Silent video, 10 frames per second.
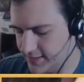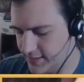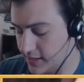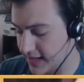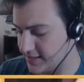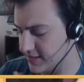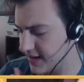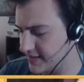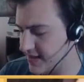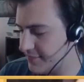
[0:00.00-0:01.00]
Okay, so
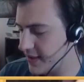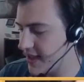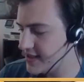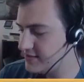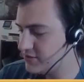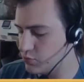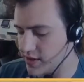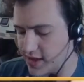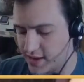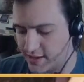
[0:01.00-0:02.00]
next step is
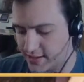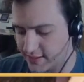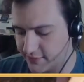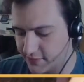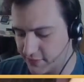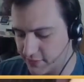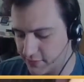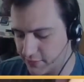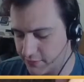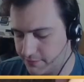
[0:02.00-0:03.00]
we are going to